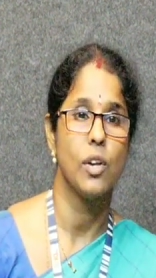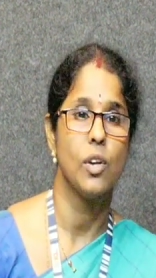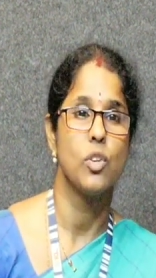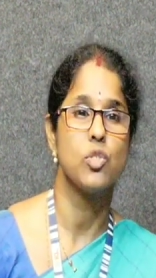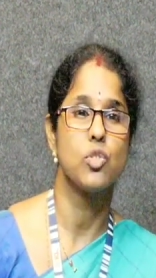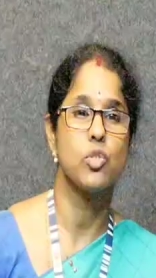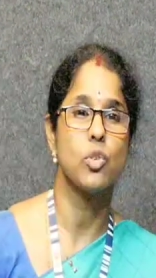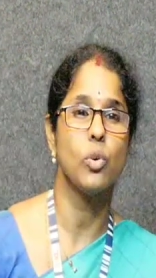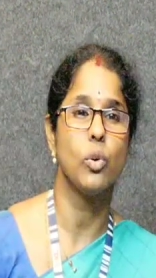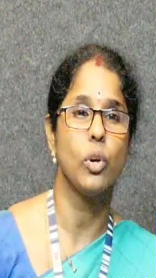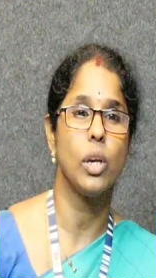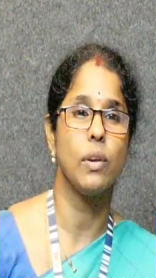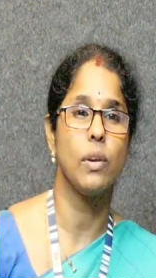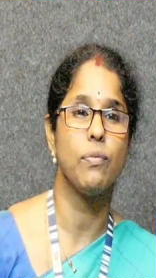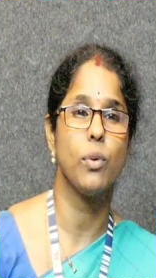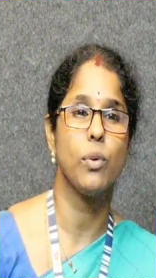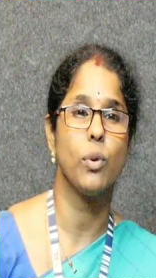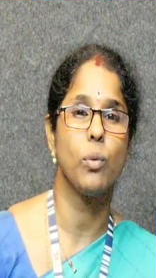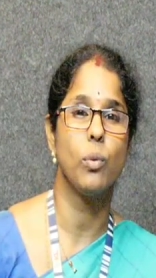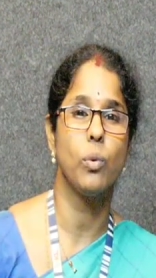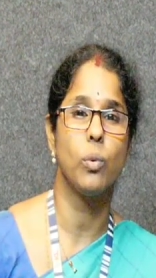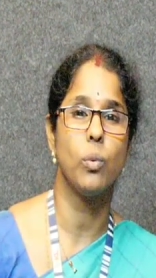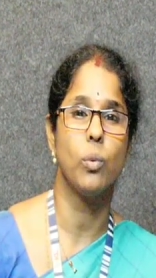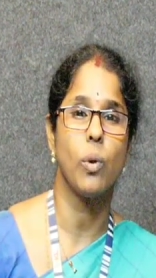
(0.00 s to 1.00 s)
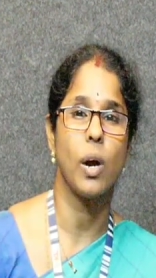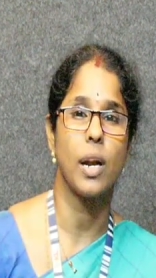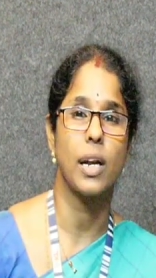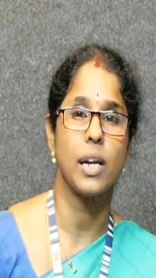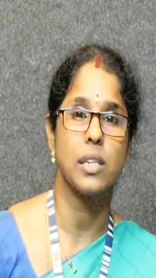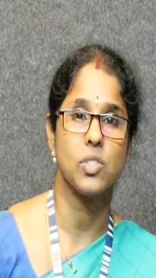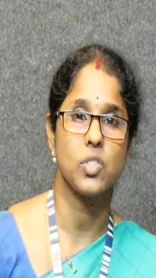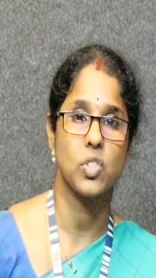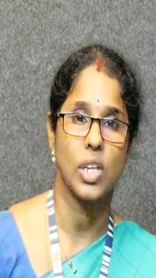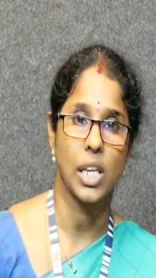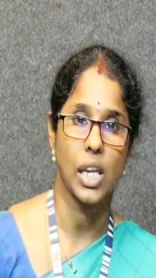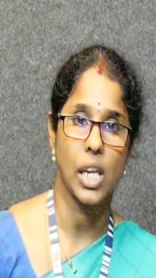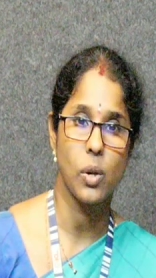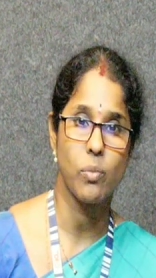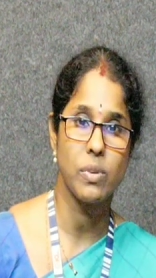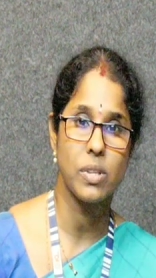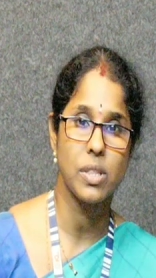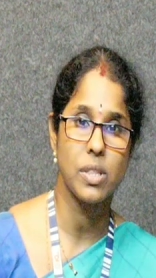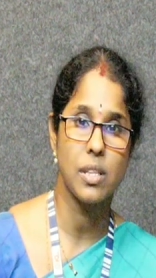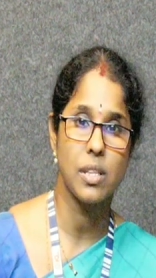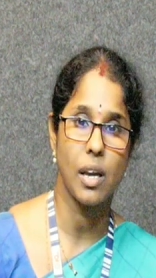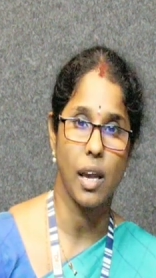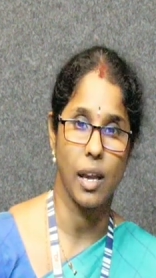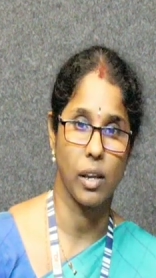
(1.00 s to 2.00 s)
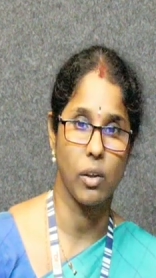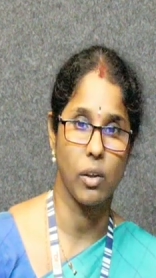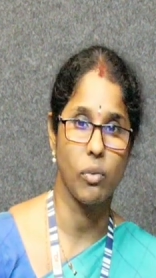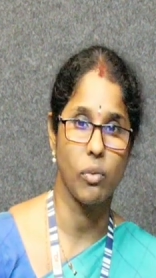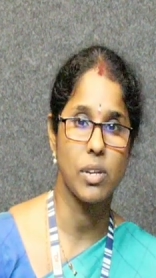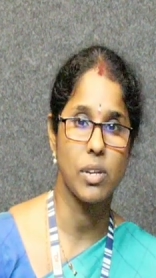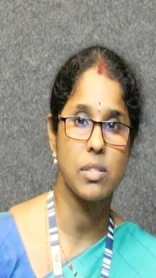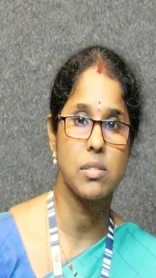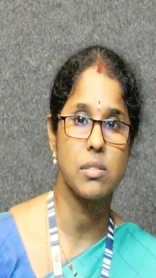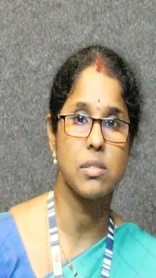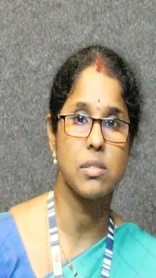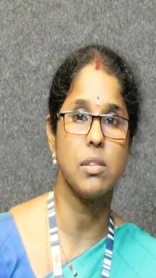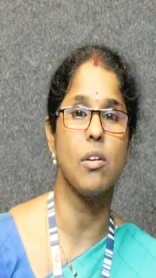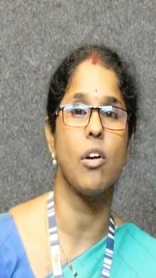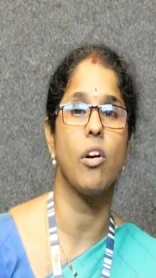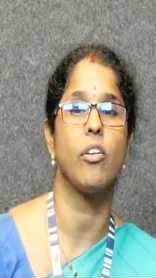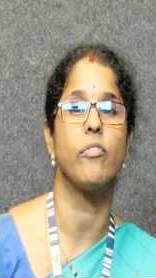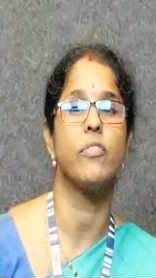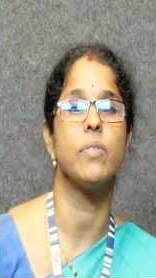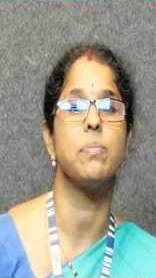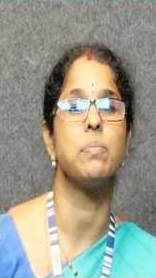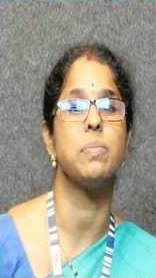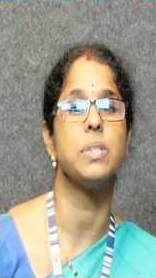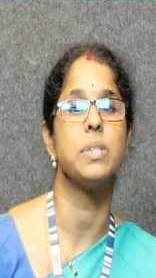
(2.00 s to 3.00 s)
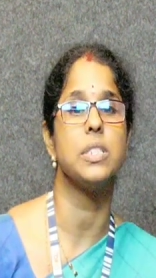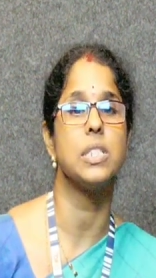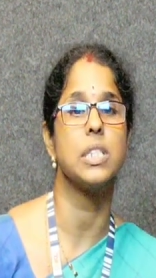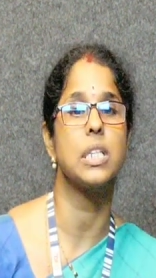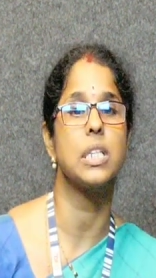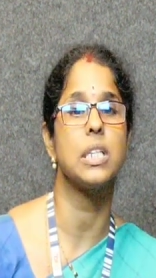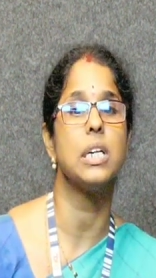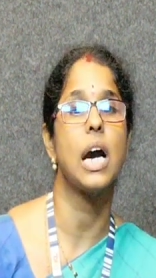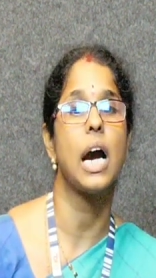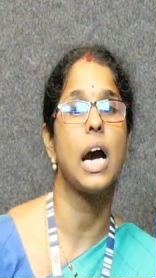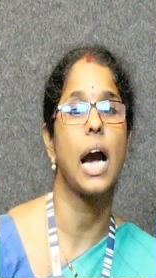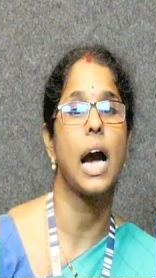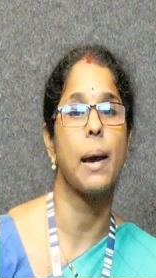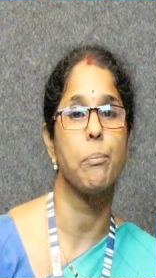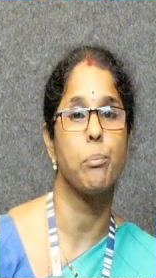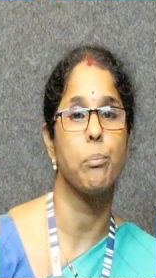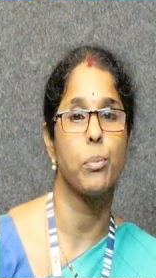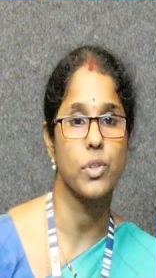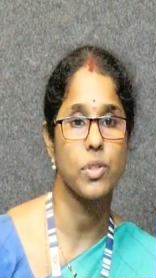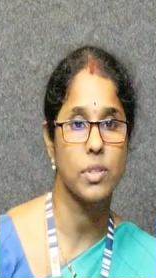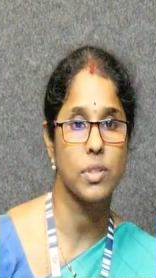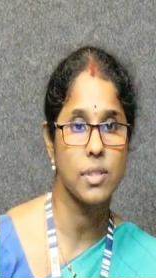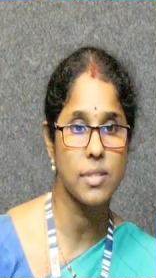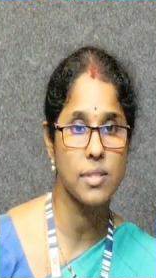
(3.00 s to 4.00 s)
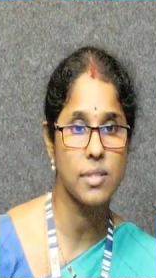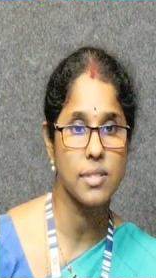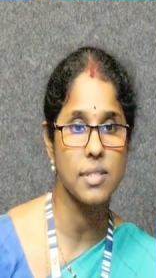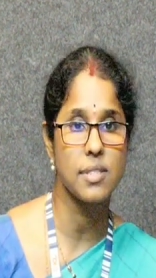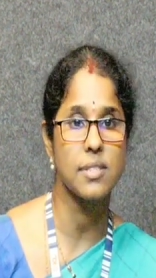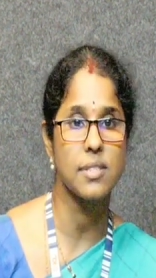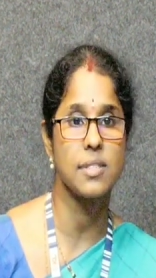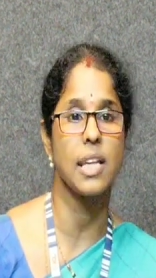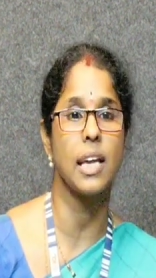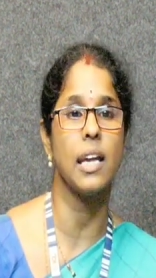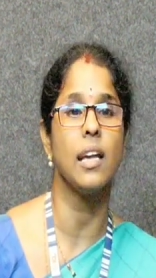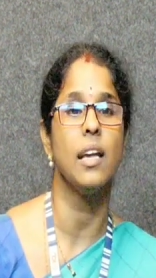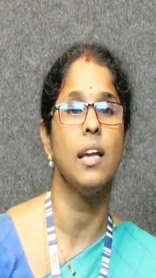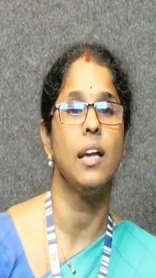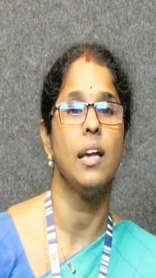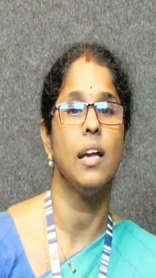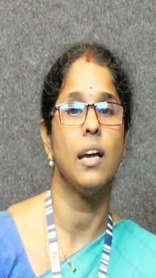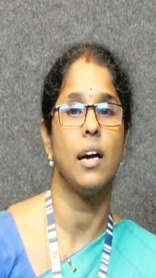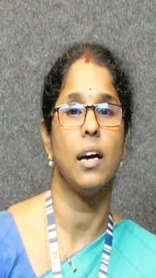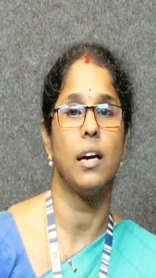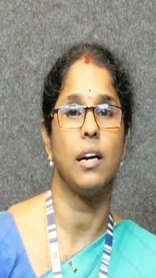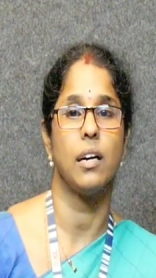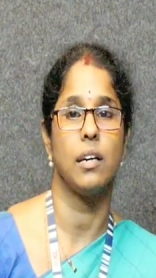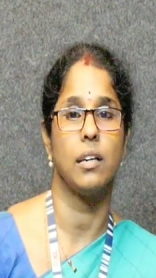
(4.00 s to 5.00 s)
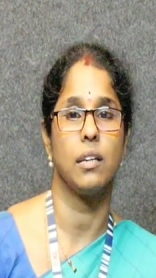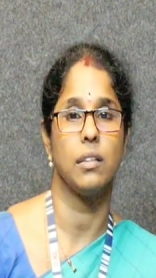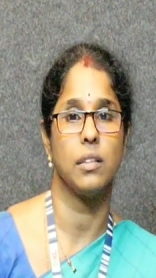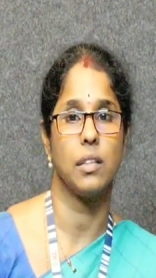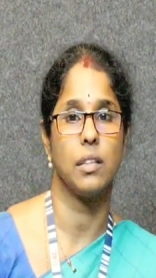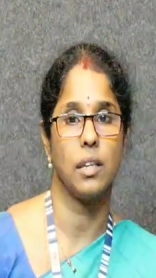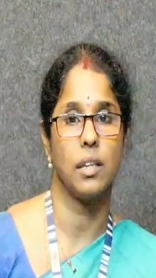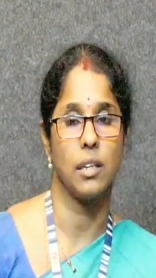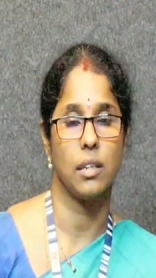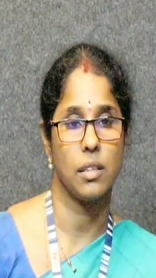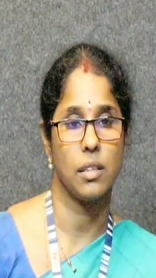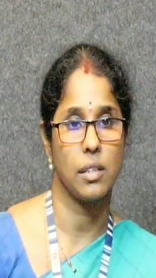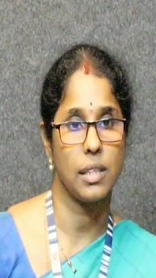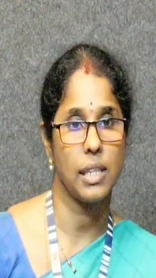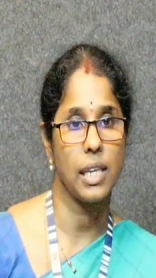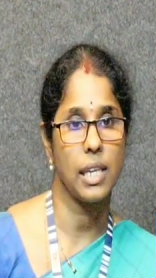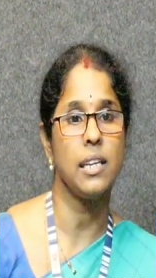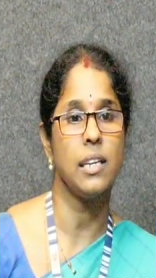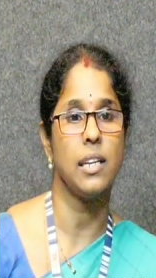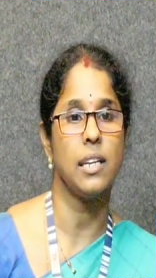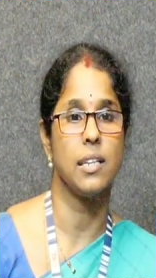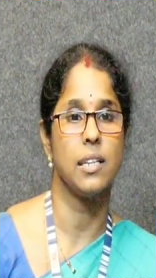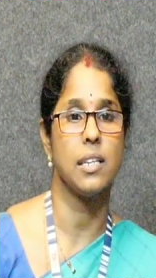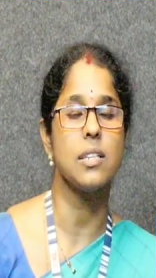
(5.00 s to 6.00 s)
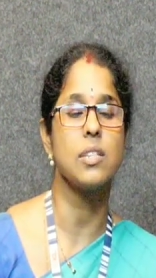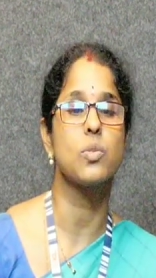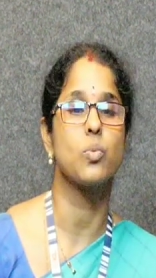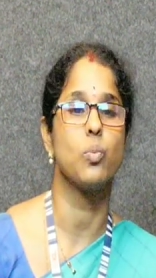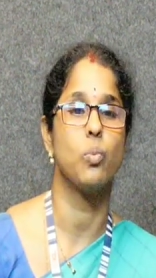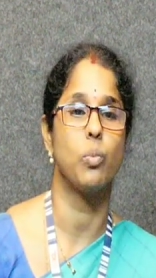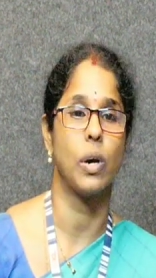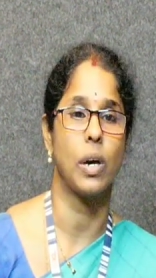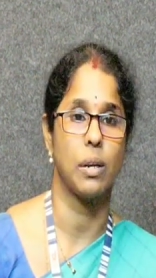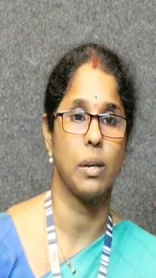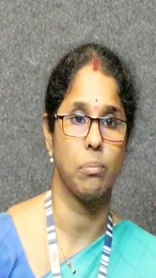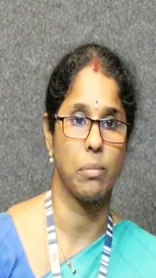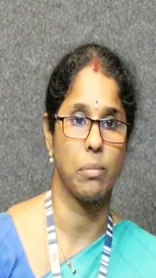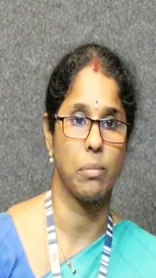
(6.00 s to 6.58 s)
So if you are checking with the accuracy of a particular hypothesis there, then it is 1